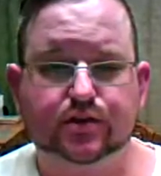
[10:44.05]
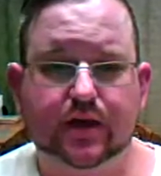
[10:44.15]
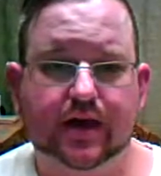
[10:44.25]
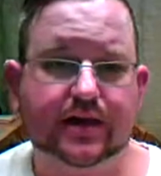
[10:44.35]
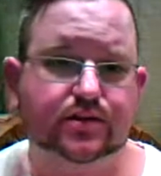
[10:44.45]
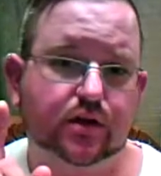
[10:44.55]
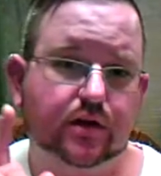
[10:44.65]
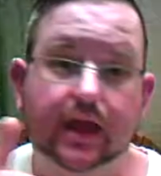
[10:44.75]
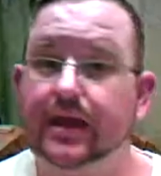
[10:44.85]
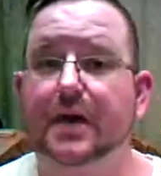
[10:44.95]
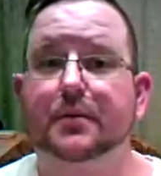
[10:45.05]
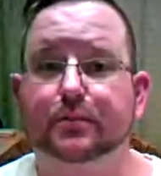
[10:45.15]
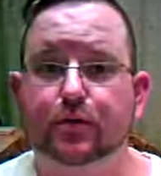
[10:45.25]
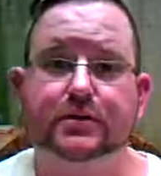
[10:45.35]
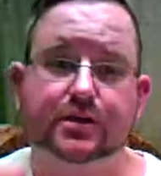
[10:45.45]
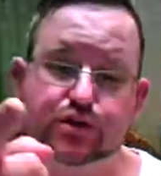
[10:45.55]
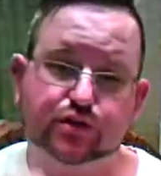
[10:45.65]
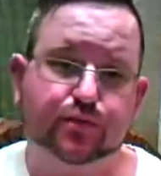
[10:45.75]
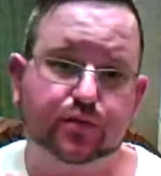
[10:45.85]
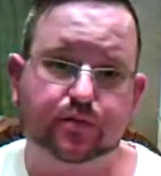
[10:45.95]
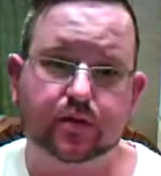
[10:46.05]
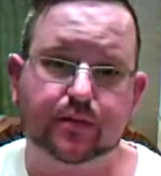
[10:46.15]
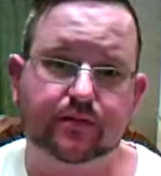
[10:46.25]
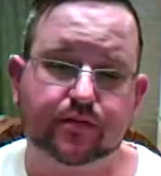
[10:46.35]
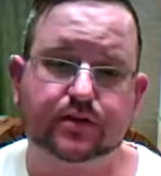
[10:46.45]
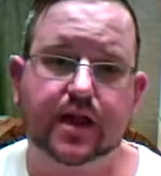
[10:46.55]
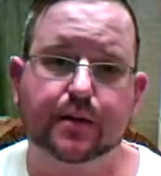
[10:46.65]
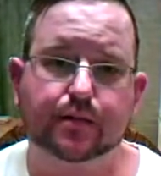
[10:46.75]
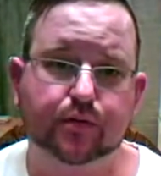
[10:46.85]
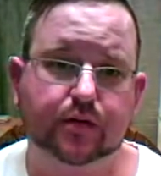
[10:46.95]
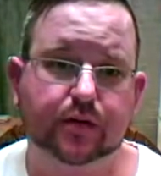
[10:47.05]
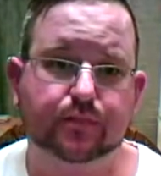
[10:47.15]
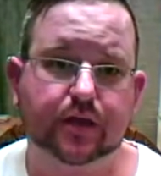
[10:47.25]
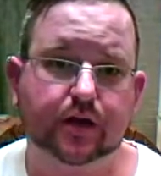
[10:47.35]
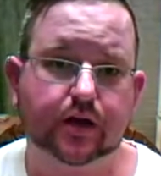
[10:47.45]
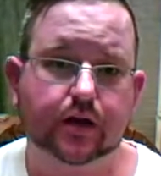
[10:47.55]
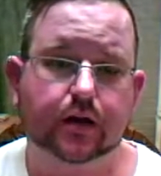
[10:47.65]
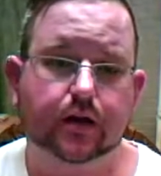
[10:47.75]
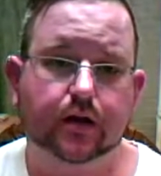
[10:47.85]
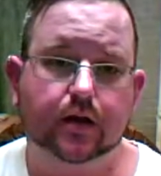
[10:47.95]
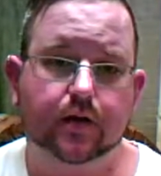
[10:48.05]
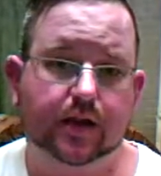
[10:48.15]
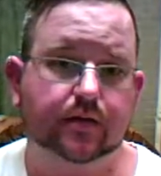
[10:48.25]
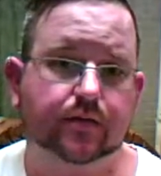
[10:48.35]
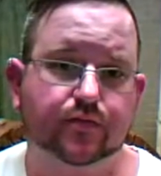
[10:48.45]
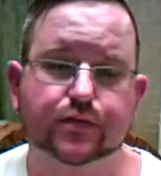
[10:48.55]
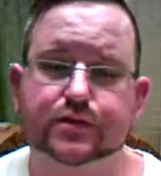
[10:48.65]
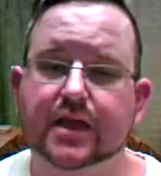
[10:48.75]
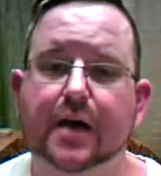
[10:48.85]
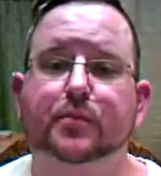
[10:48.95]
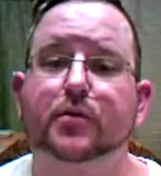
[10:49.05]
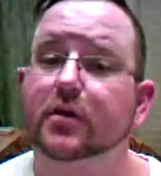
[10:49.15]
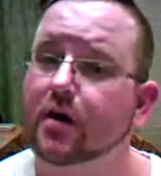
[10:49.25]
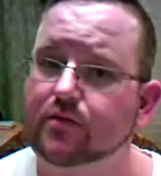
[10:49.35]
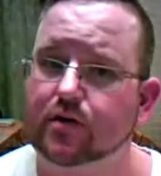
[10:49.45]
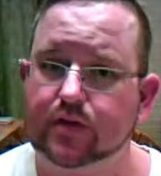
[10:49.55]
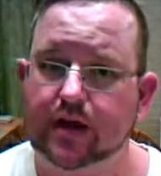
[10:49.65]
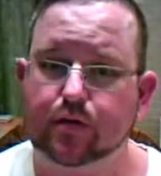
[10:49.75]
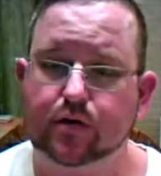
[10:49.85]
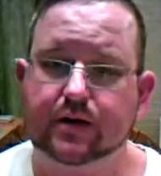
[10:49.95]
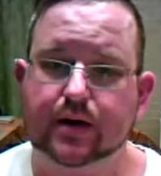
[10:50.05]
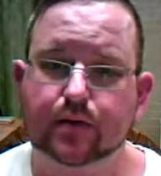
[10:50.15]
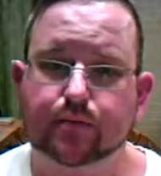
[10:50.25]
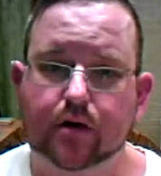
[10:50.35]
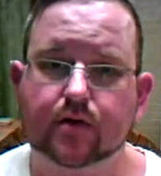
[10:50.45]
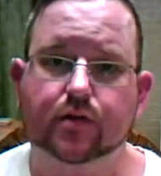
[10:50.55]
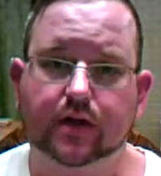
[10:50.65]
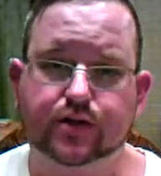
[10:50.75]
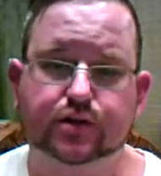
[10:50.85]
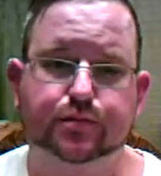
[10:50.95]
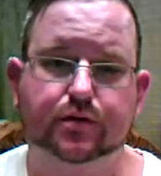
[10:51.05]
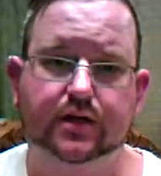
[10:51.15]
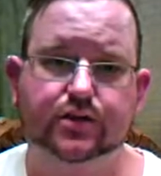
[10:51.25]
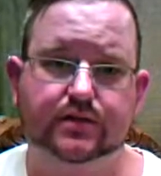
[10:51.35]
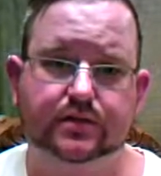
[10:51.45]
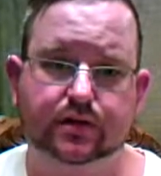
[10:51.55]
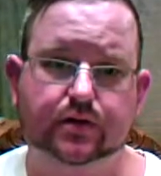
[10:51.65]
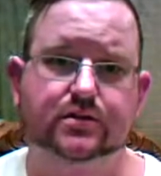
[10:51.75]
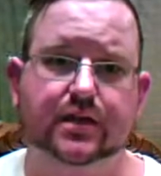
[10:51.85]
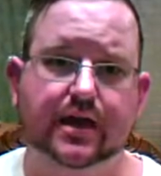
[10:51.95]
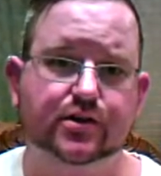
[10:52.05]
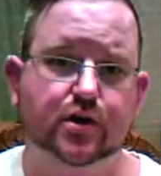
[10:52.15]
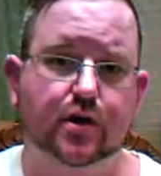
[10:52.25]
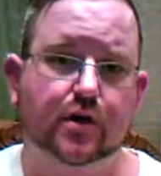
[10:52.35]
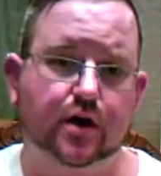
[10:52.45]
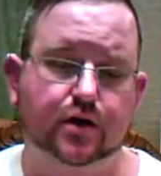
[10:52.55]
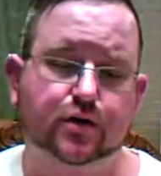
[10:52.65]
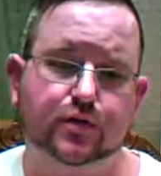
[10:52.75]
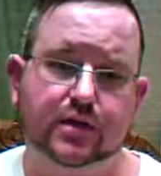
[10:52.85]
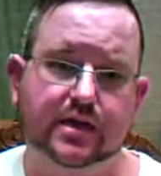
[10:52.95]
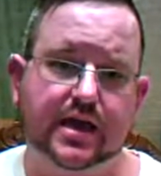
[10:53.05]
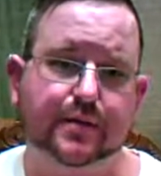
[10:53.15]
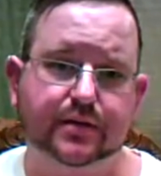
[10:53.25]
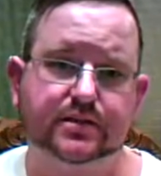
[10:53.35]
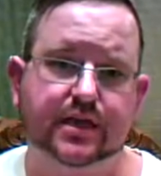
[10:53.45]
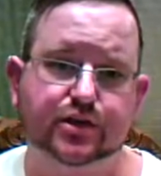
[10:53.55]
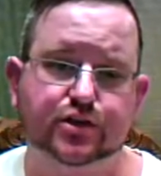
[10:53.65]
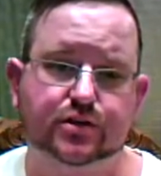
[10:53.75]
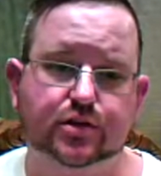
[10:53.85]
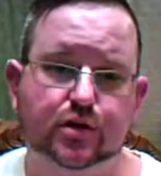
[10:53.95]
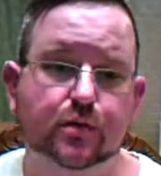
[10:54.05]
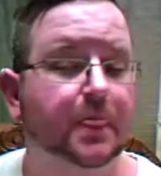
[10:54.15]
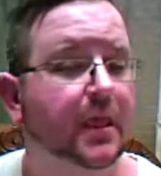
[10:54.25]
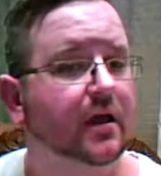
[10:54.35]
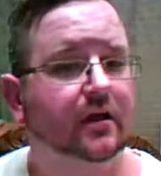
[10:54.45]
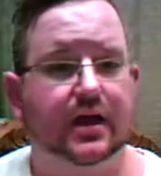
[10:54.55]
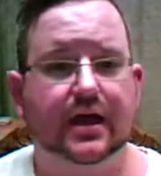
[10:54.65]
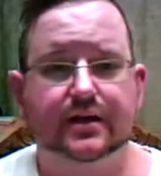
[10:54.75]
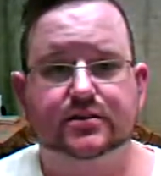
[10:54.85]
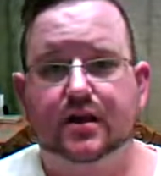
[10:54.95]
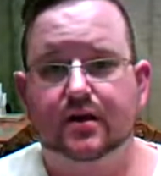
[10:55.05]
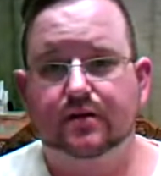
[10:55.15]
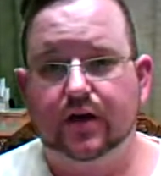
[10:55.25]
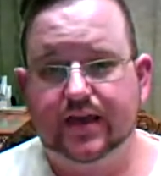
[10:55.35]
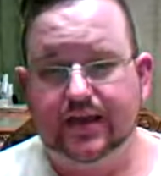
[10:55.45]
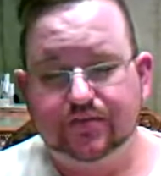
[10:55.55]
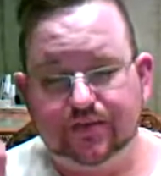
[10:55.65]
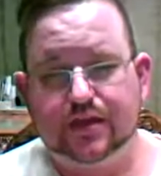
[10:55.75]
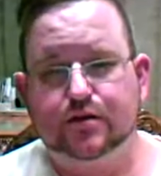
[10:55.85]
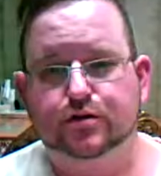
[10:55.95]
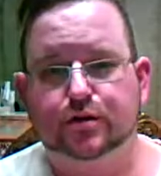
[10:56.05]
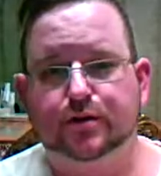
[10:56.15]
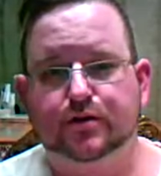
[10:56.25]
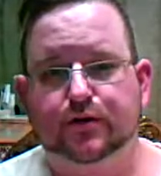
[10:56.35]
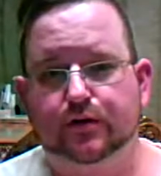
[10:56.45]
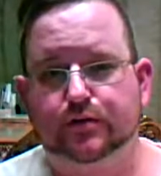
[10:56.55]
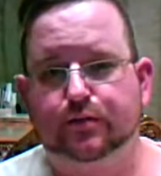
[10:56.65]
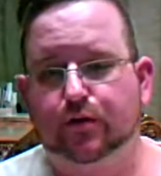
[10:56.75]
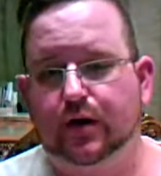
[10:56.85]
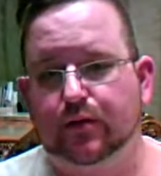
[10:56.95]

So guys, in comic books, I just put my first comic book up there. The first comic book cover that I worked on with Marvel, I just put on Jeff's Secret Stash under the comics section. So guys, again, thank you so much for your support.